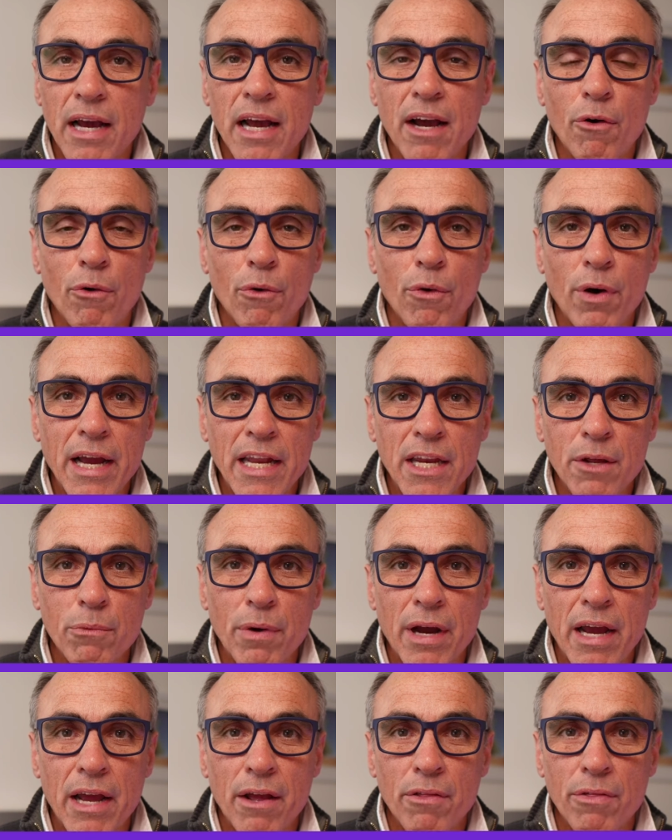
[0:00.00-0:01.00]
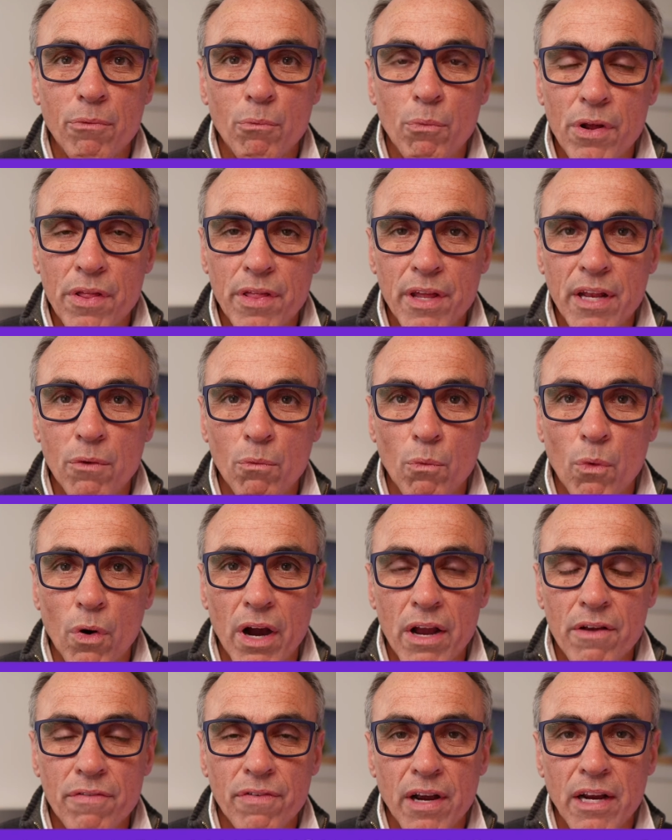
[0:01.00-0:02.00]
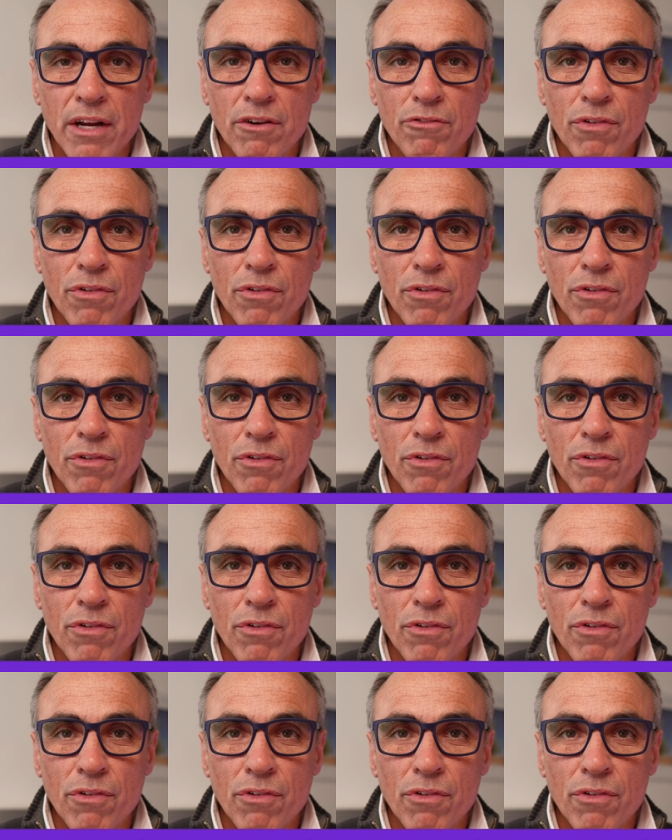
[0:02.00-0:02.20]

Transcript: or anywhere within Wi-Fi